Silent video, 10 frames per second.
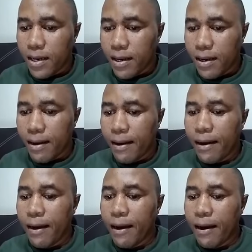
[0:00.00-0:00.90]

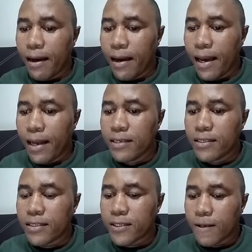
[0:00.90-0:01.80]
Uh,
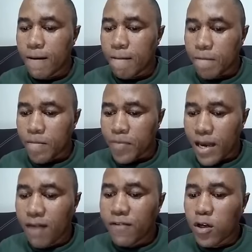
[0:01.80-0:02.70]
and
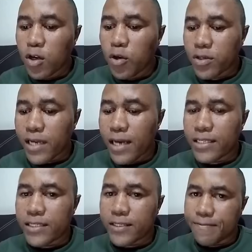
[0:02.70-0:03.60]
having looked at